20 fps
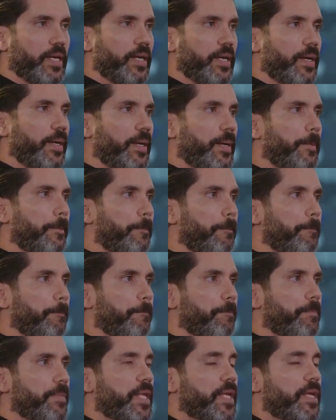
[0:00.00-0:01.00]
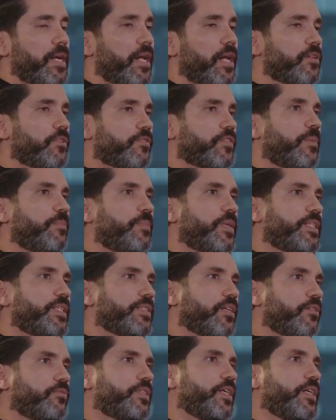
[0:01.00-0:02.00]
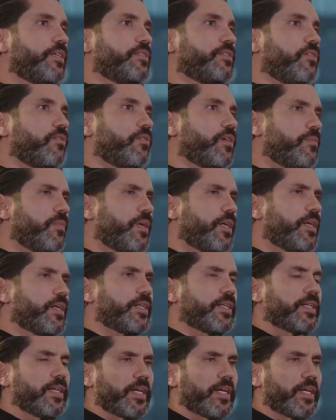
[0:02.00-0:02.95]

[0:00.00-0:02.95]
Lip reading: A lot of companies out there in the local market,